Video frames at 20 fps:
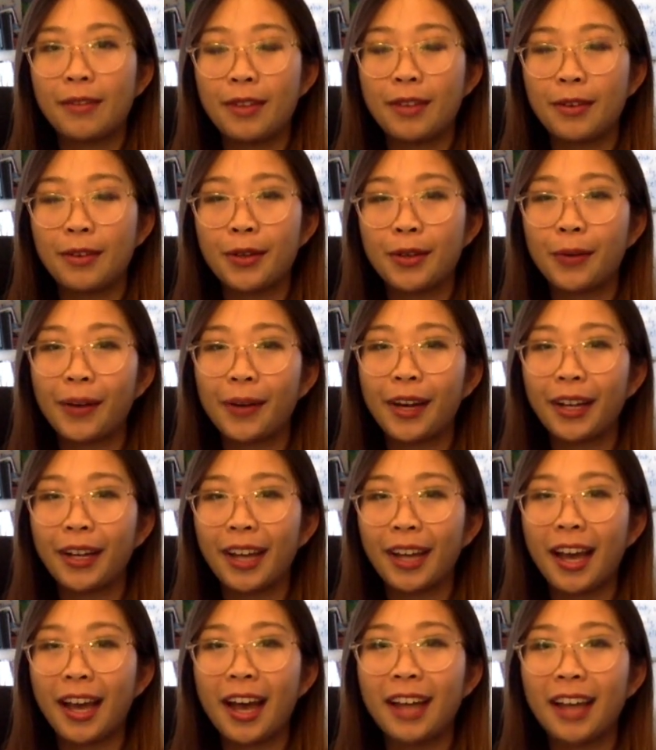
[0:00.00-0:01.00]
if you're wearing
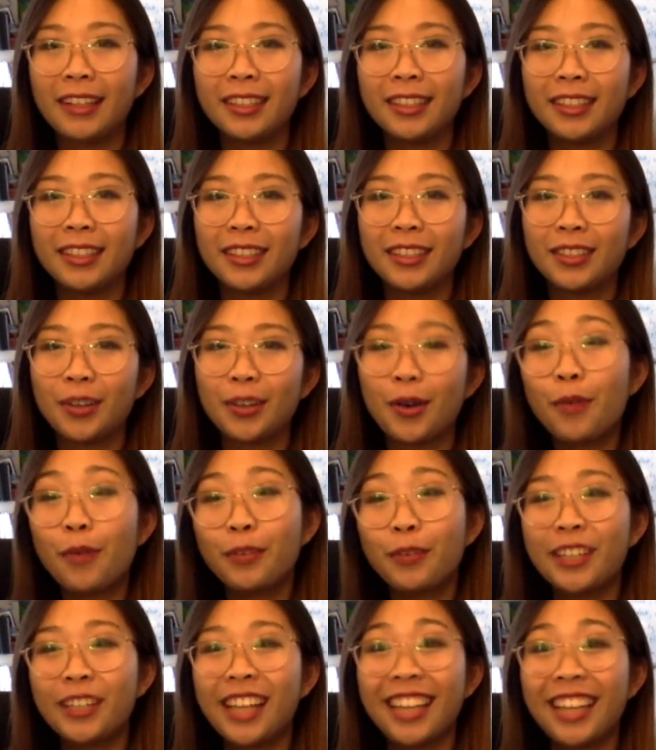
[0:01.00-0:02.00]
a hat. So
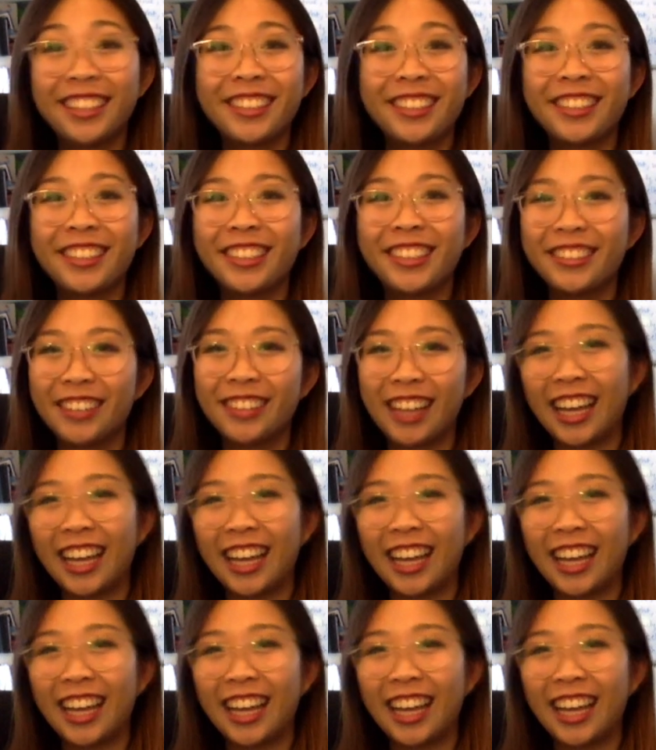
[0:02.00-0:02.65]
hopefully that's true,